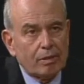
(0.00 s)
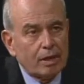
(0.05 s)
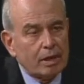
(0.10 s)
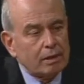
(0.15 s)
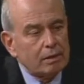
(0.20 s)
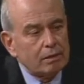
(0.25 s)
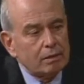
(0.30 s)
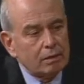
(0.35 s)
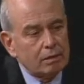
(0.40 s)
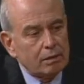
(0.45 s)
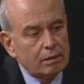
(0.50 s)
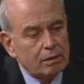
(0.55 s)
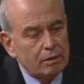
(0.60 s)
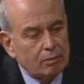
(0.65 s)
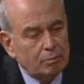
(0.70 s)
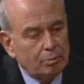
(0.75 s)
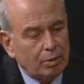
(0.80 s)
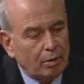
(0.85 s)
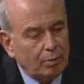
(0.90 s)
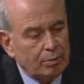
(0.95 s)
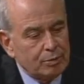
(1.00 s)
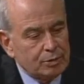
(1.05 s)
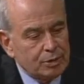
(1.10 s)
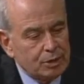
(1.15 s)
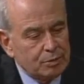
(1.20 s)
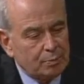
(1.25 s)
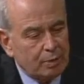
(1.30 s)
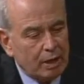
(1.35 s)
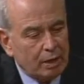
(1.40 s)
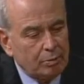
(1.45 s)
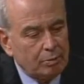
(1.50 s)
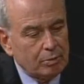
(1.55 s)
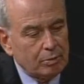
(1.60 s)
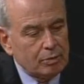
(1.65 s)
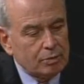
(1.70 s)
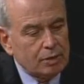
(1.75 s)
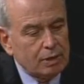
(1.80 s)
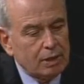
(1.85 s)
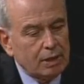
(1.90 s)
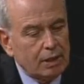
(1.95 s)
then you publish these
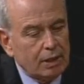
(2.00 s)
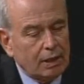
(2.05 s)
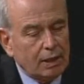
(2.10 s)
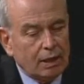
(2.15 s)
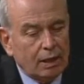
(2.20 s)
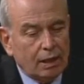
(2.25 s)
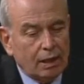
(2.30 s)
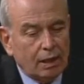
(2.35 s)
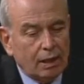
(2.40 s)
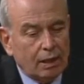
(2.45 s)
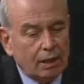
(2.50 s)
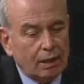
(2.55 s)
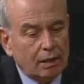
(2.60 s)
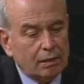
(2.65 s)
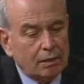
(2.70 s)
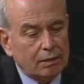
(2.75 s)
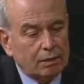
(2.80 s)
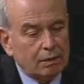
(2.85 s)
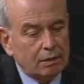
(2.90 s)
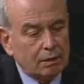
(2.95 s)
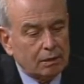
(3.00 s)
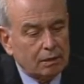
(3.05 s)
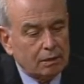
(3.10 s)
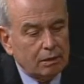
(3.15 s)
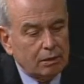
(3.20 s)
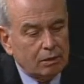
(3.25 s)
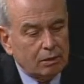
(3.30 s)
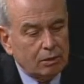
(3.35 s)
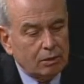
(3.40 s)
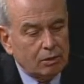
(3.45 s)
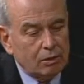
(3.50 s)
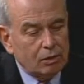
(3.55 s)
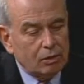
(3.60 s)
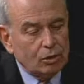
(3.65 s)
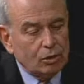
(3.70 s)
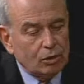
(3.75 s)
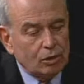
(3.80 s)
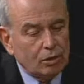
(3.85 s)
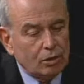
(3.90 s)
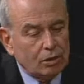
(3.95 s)
papers, and
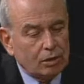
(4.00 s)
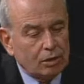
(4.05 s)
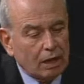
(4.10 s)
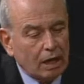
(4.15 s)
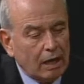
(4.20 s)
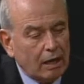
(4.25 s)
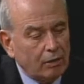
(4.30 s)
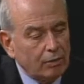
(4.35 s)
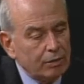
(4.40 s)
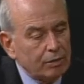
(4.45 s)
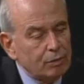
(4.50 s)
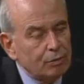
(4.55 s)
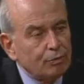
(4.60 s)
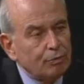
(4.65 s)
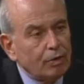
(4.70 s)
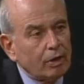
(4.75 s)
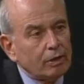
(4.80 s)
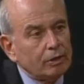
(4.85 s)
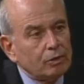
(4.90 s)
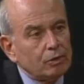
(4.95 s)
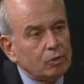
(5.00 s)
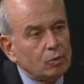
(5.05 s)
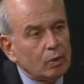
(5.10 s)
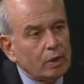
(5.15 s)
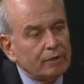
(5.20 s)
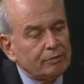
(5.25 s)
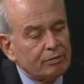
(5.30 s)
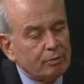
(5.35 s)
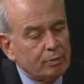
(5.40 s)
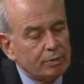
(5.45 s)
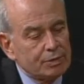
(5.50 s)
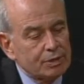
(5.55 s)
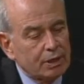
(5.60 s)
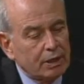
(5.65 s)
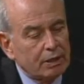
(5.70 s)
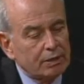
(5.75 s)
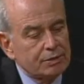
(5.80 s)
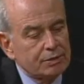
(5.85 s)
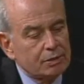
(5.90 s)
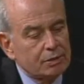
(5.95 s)
y how did you find your way from
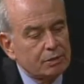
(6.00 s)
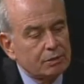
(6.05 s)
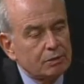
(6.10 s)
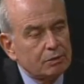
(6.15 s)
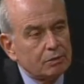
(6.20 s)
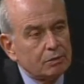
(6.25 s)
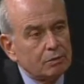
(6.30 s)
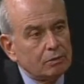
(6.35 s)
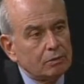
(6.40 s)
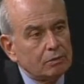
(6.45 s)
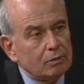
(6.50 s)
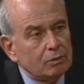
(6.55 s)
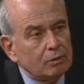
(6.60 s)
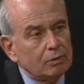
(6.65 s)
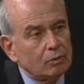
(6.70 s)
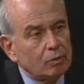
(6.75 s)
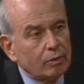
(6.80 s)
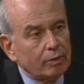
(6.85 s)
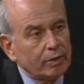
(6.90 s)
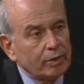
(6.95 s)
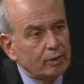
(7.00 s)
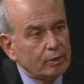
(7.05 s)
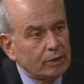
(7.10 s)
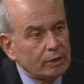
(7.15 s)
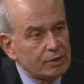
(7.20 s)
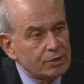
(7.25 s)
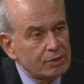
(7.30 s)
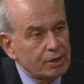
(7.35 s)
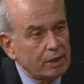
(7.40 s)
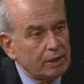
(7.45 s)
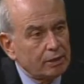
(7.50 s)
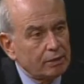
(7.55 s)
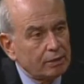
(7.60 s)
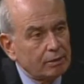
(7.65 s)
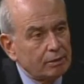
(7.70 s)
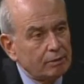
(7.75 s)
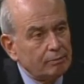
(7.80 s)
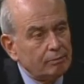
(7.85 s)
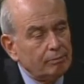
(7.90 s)
Wisconsin to North Carolina State?